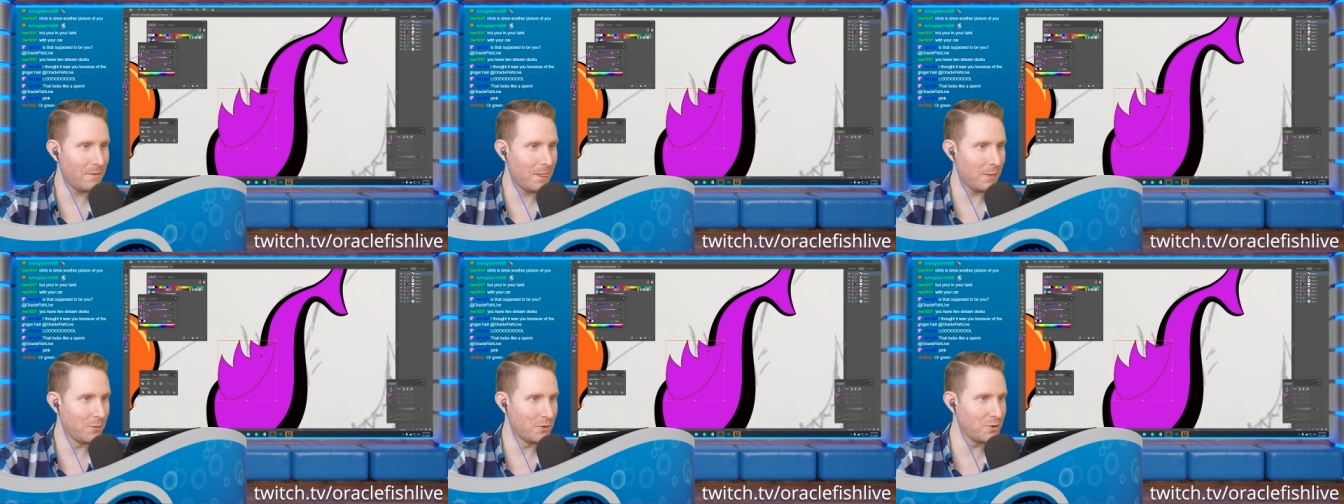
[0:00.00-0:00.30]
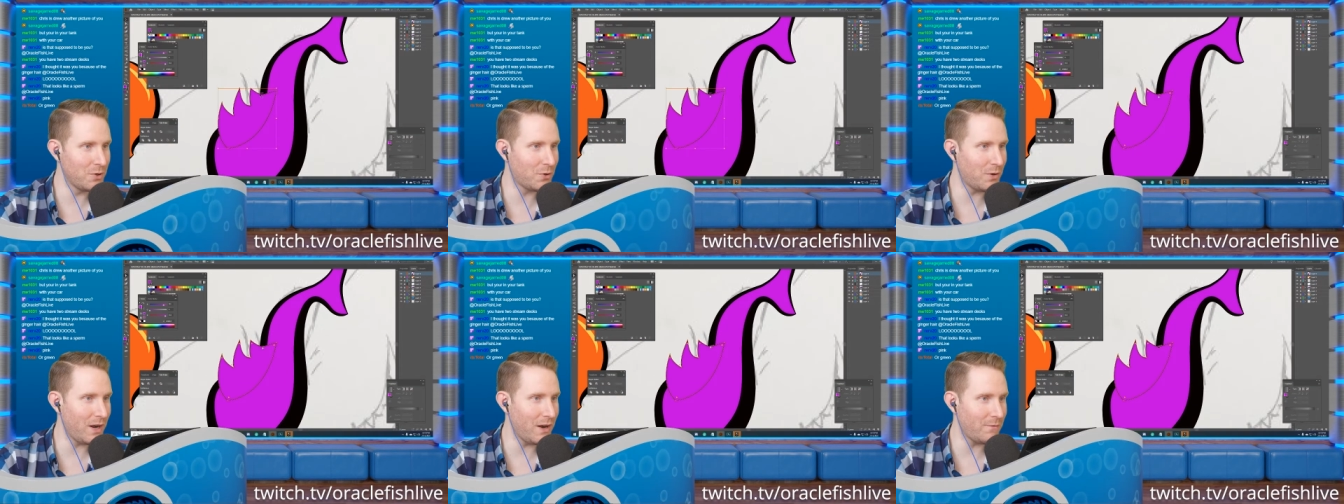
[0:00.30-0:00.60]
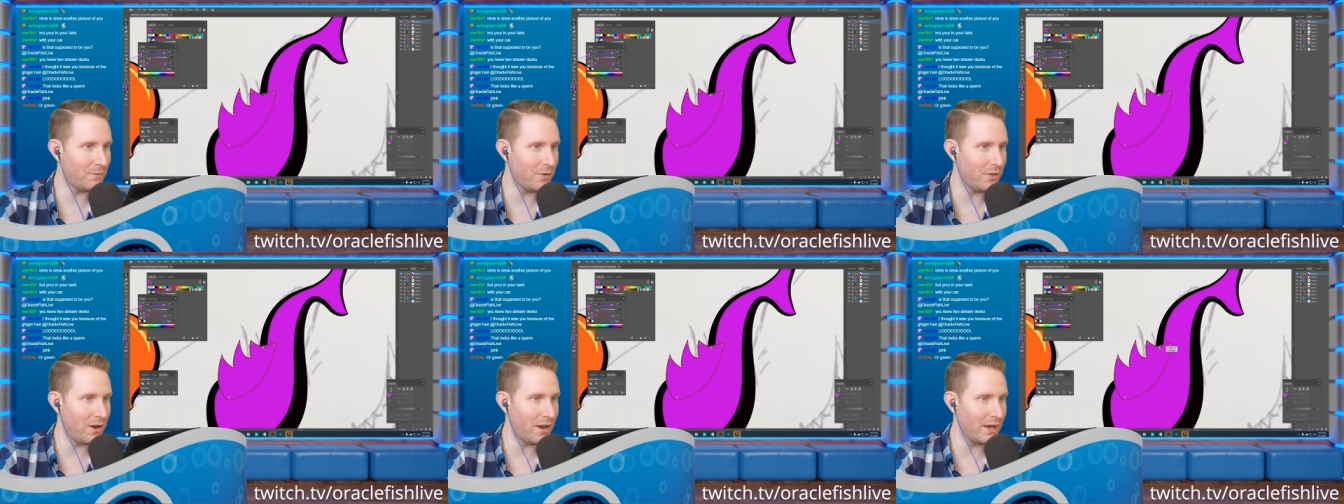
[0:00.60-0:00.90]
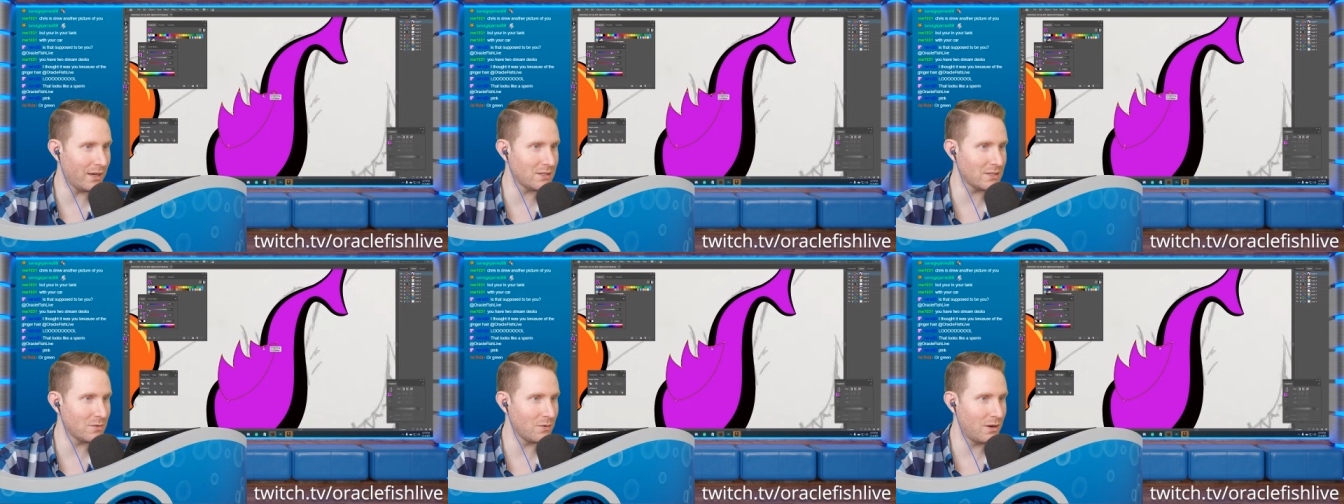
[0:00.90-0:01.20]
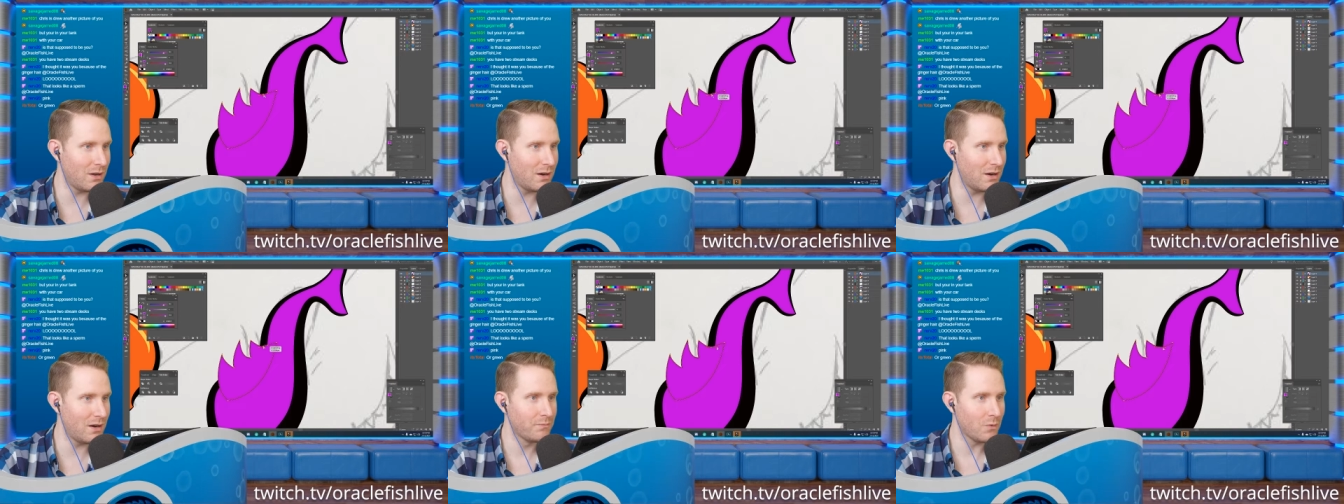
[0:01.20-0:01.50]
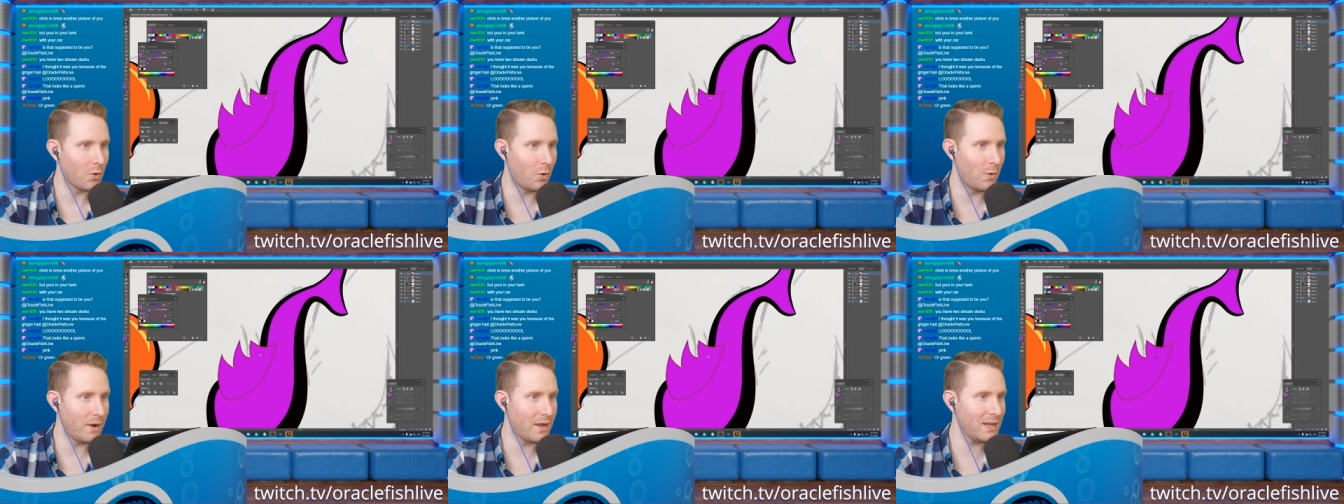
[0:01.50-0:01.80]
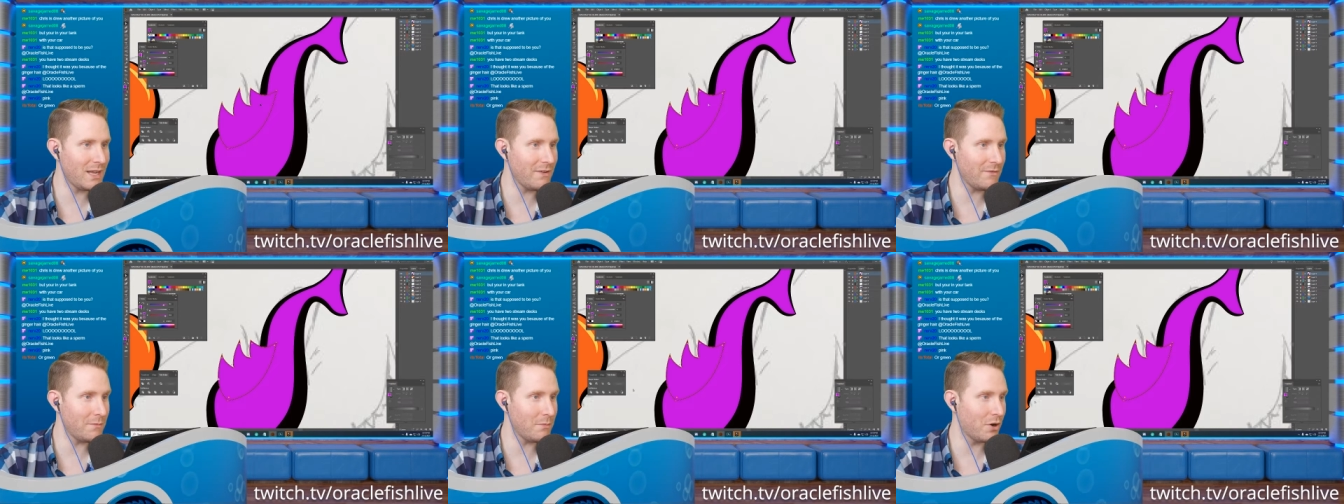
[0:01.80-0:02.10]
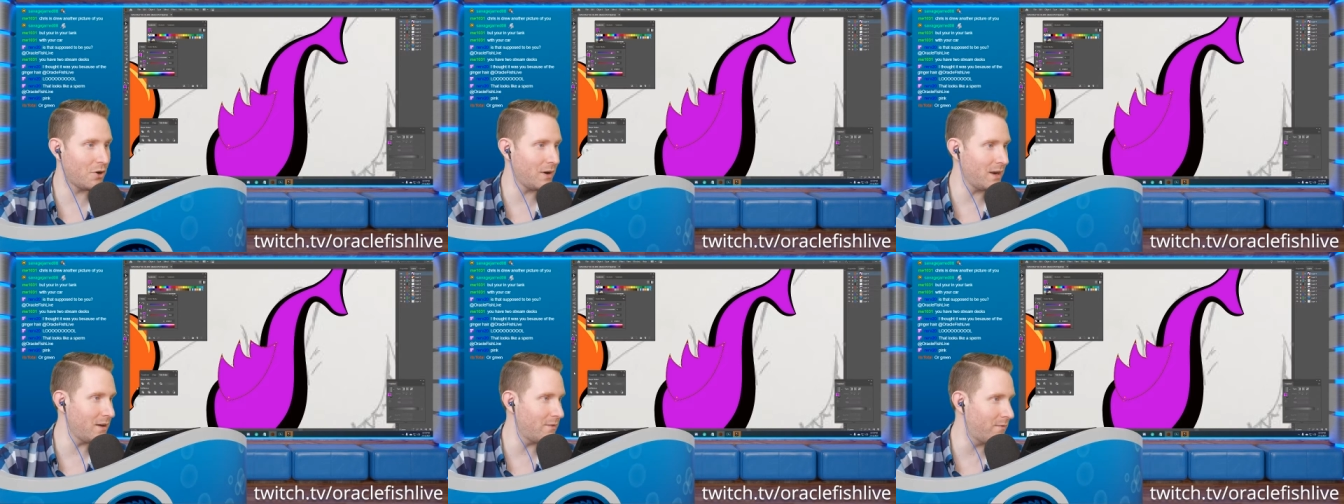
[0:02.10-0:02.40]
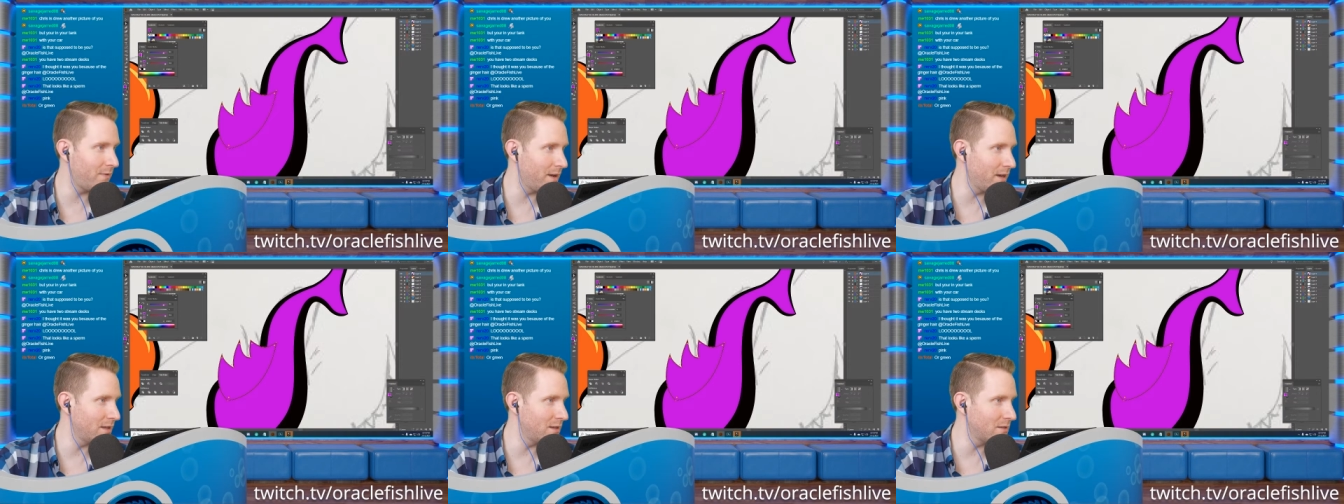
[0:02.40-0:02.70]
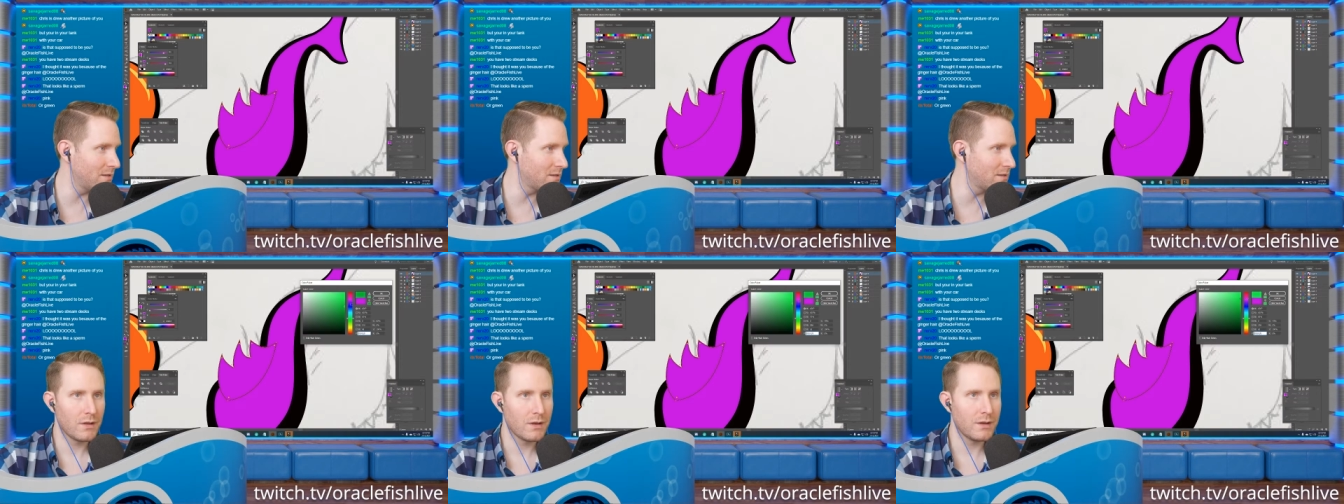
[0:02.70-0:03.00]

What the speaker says: We'll do green for the next one. Or we can give him green fins